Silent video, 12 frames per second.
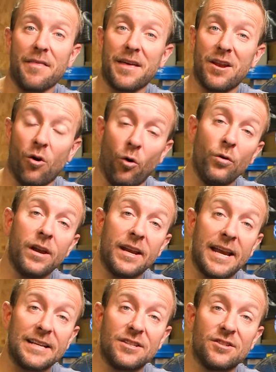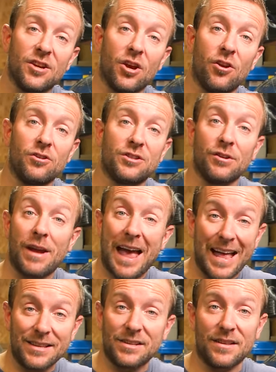then all you need to do to
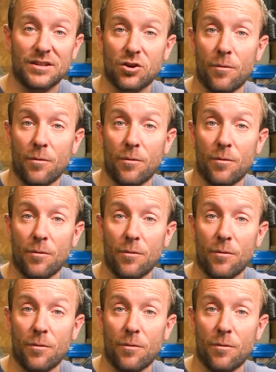enter this